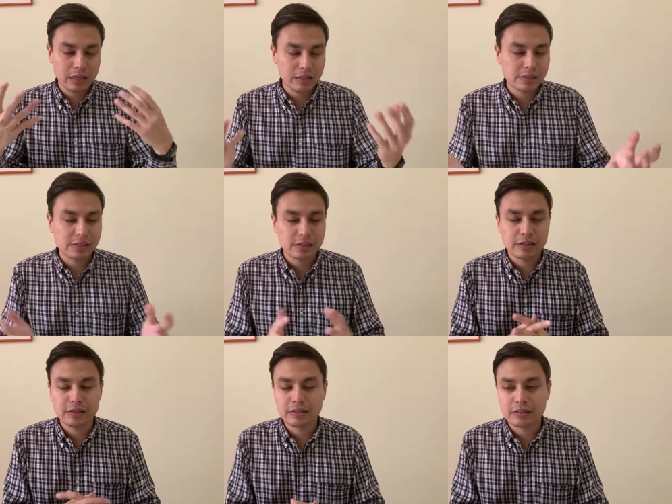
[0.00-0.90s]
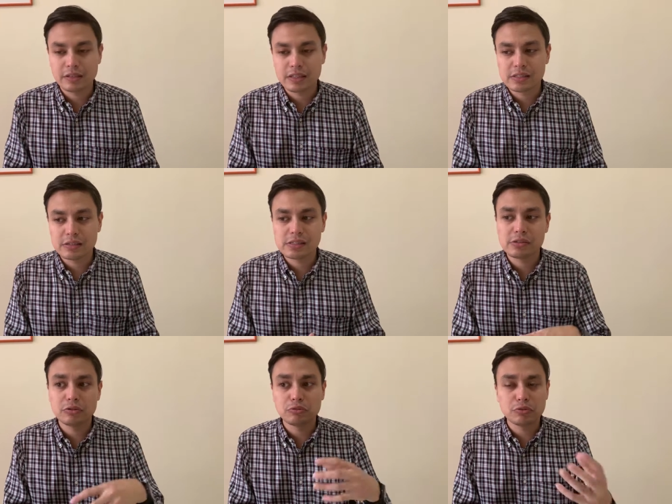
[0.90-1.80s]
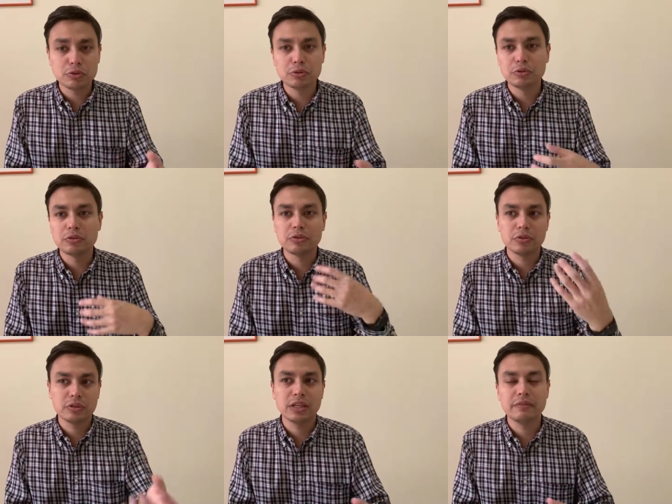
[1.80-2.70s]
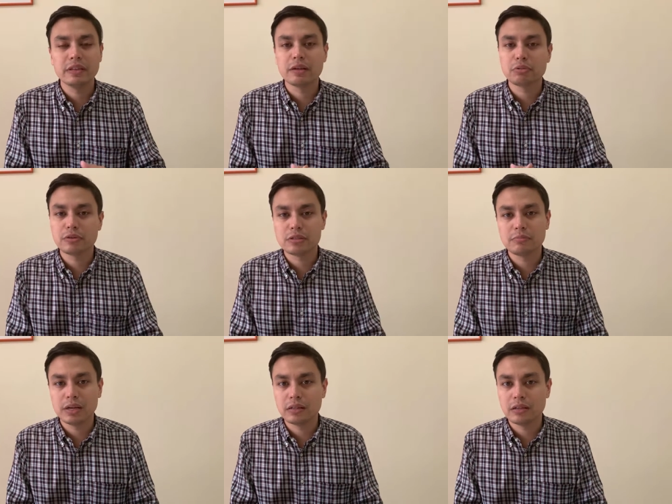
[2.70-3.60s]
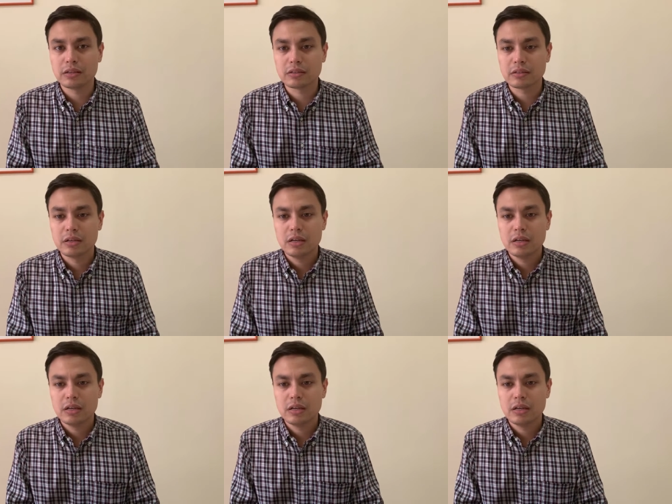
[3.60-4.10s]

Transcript: it's uh, it's considered rude or, or giving that person bad luck.